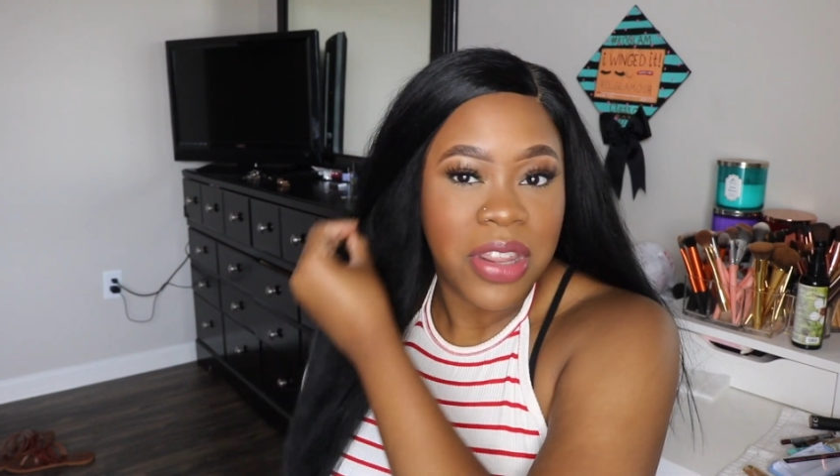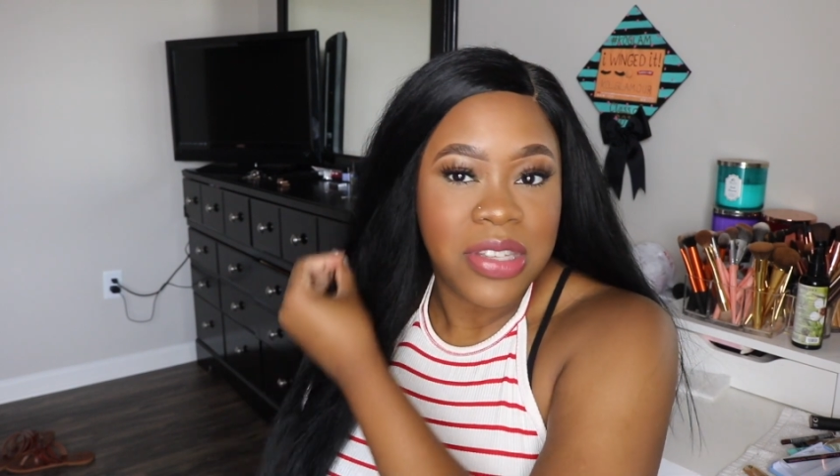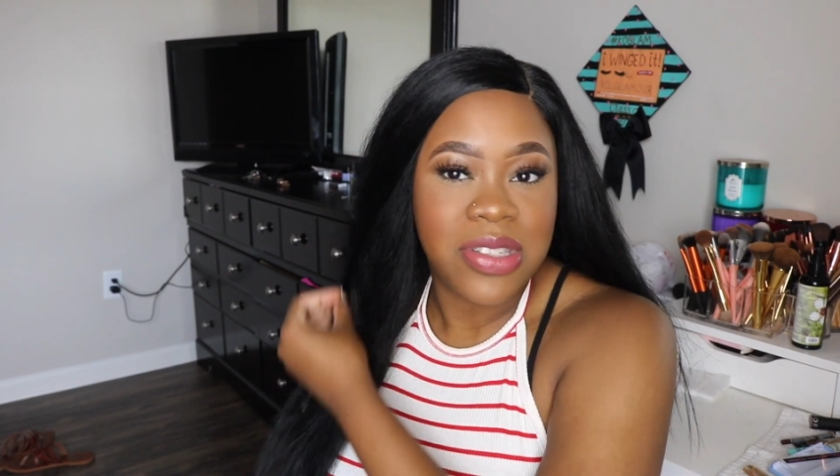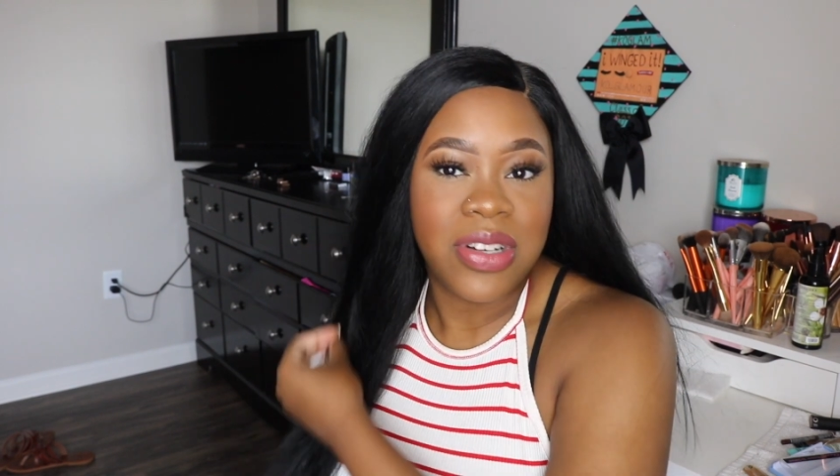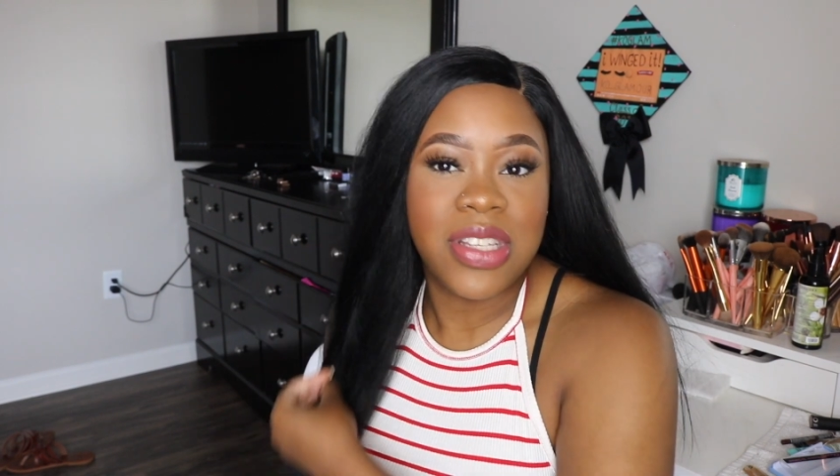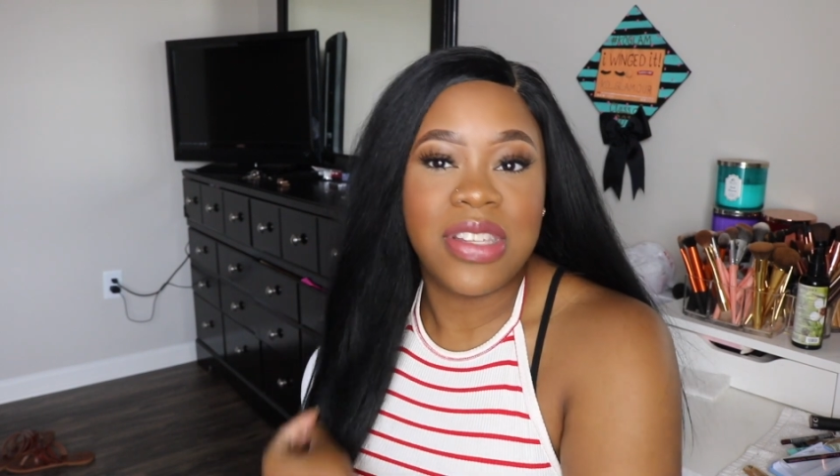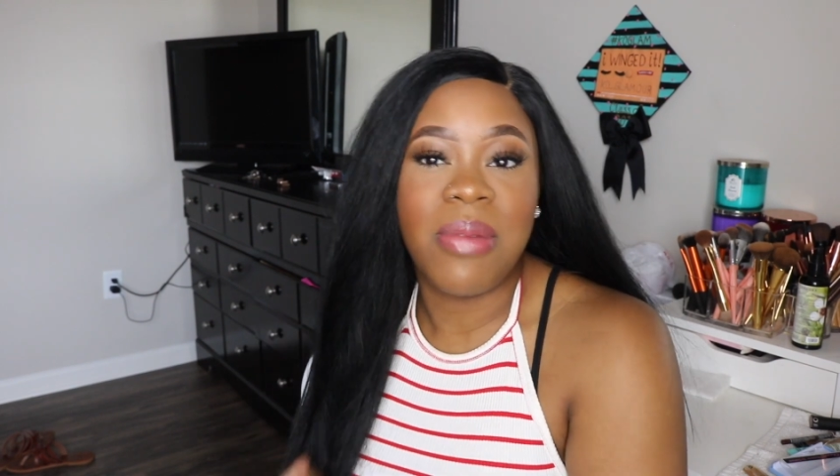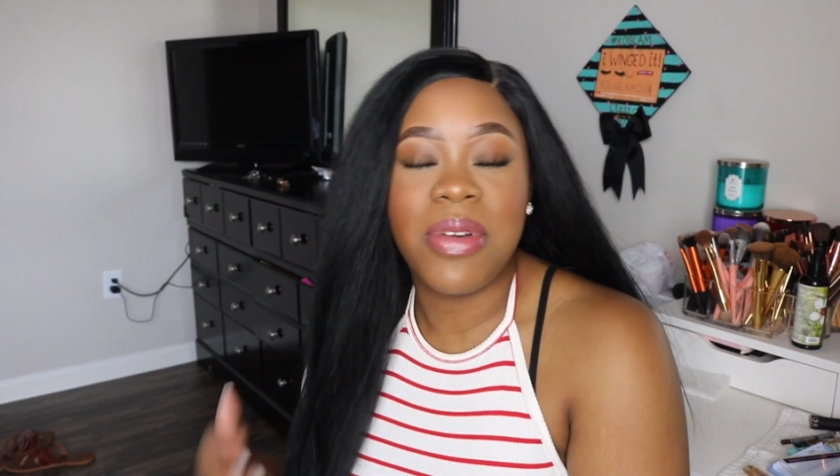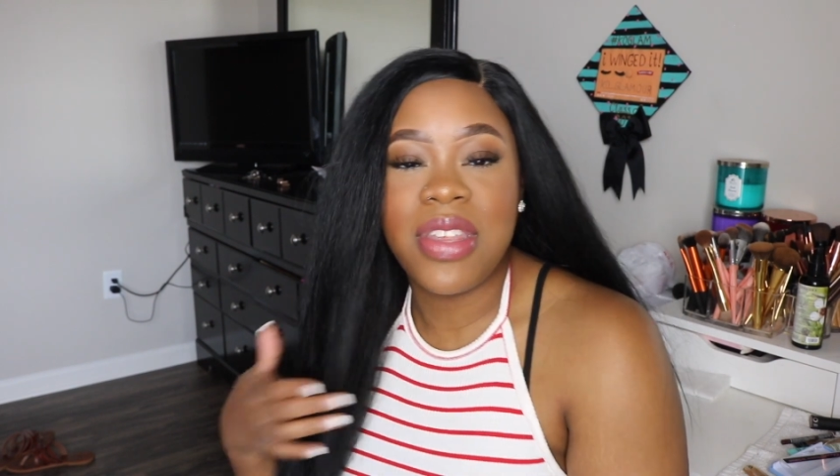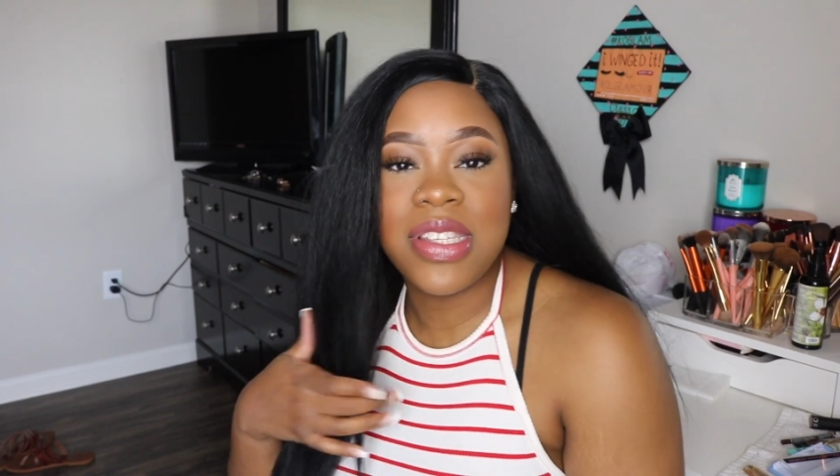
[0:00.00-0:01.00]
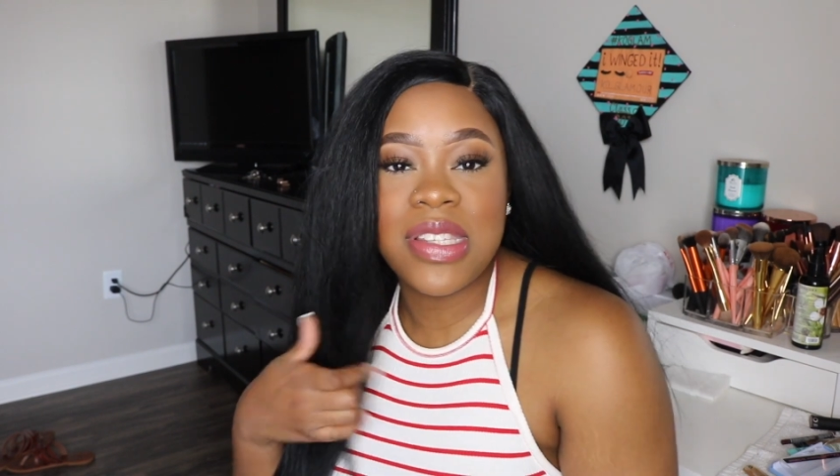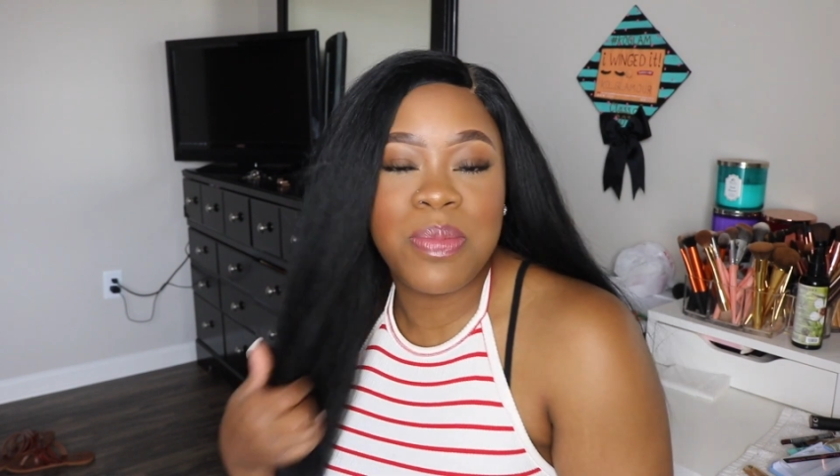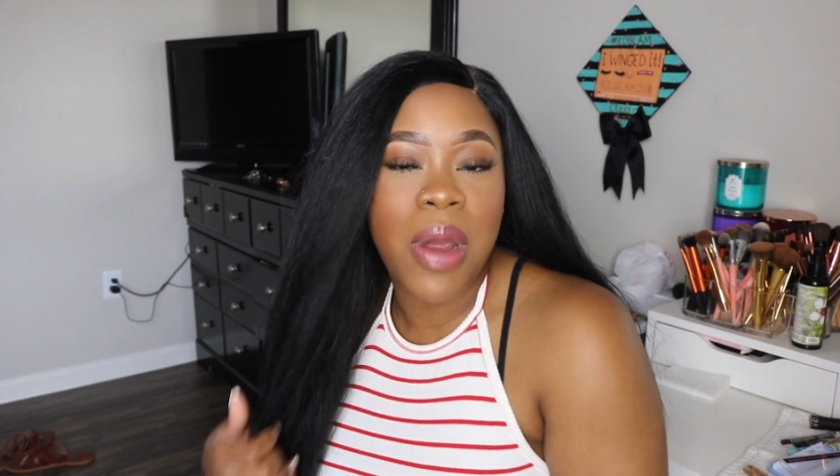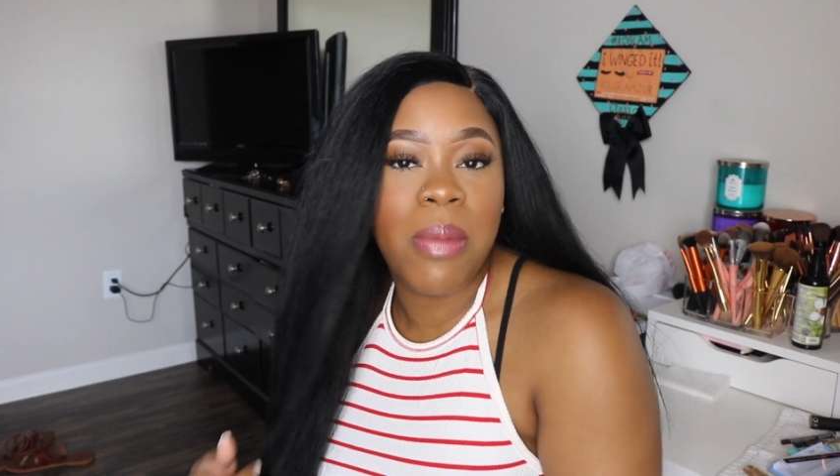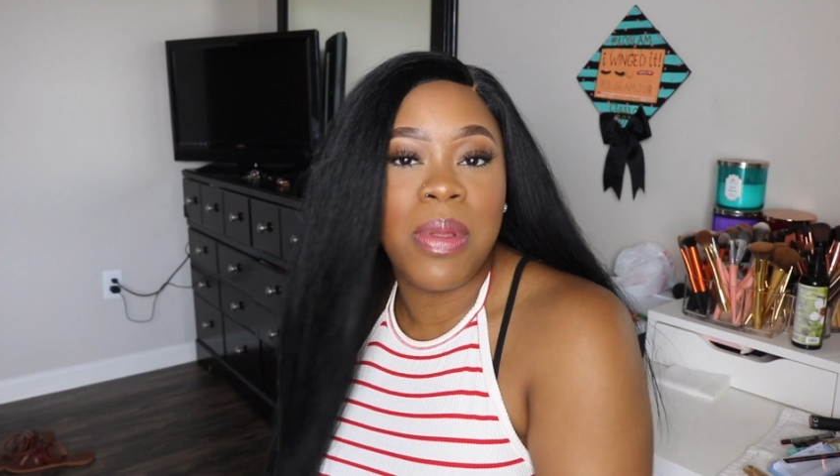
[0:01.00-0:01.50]
this during the summer this is
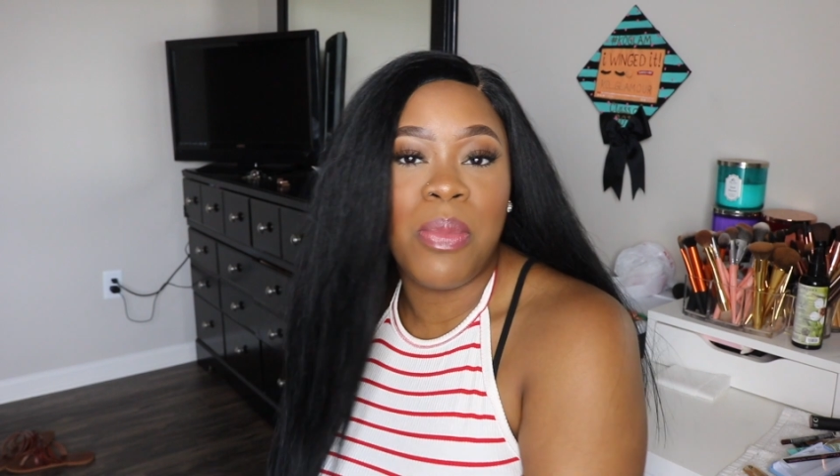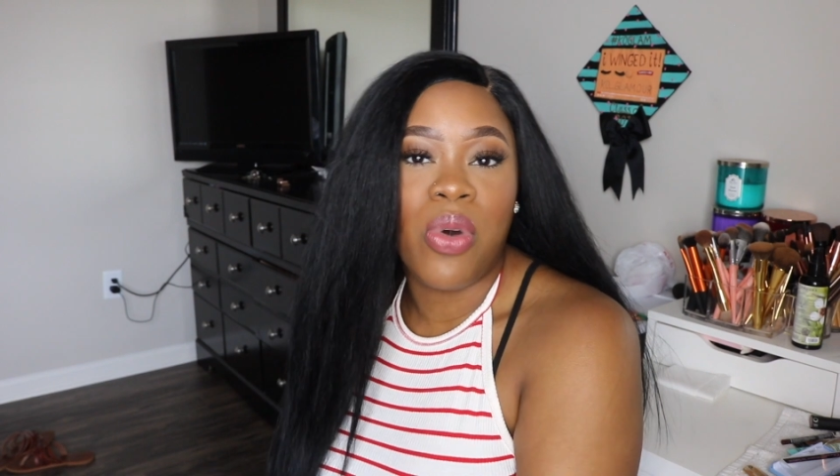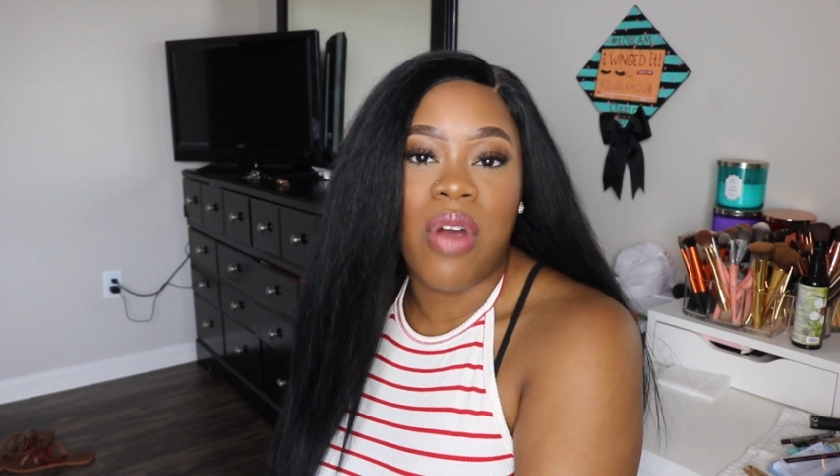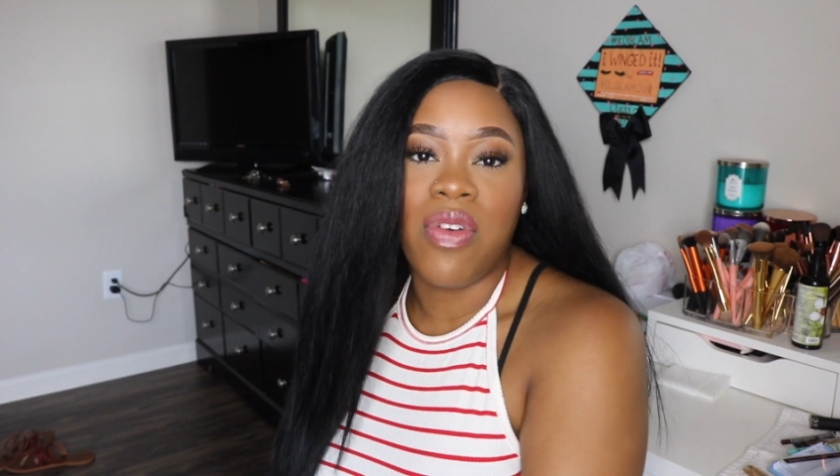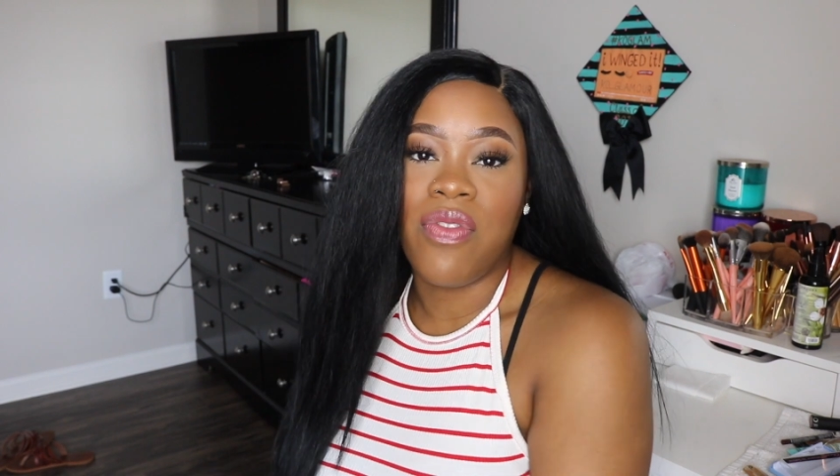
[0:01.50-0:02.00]
probably more of